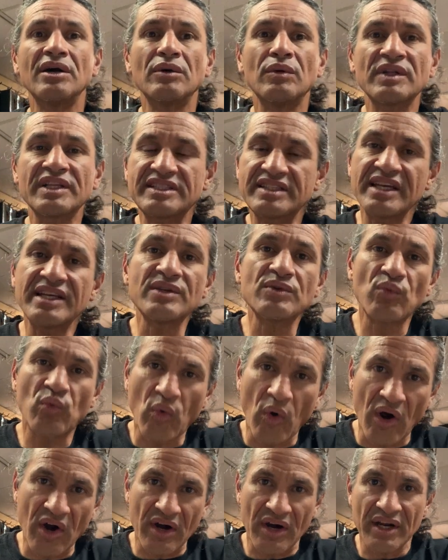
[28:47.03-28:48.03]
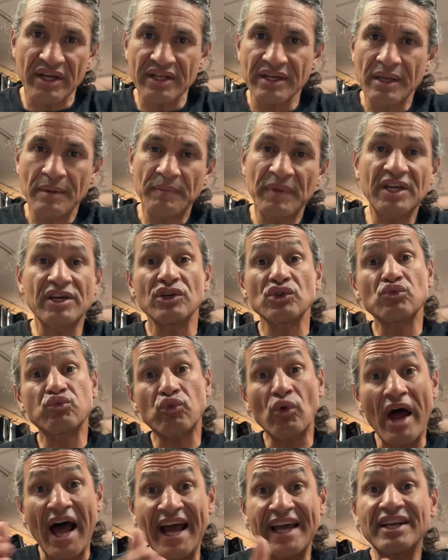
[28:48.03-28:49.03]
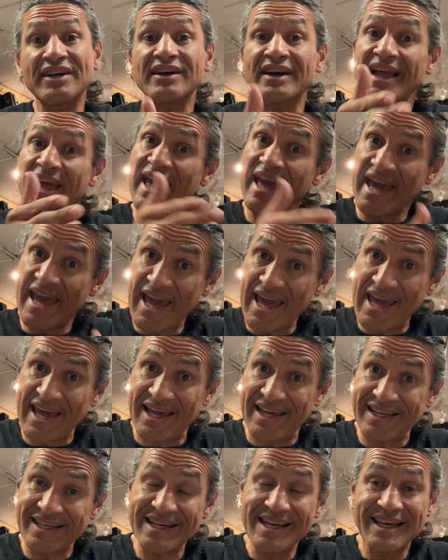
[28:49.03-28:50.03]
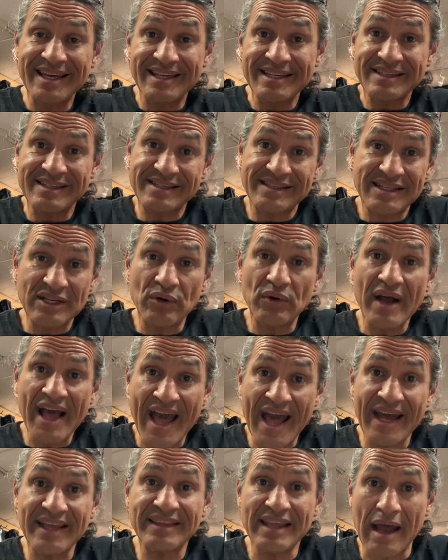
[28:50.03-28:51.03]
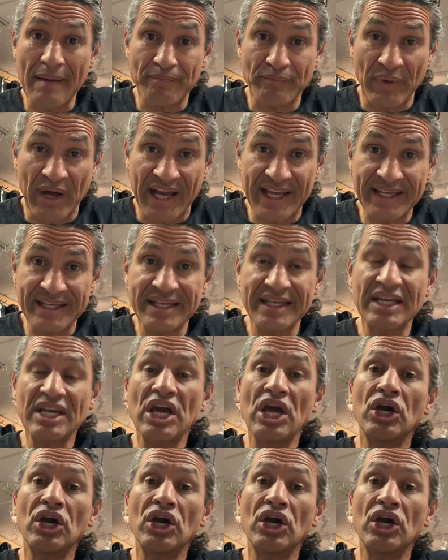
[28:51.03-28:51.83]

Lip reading: Well, it didn't work because rider A still had that bike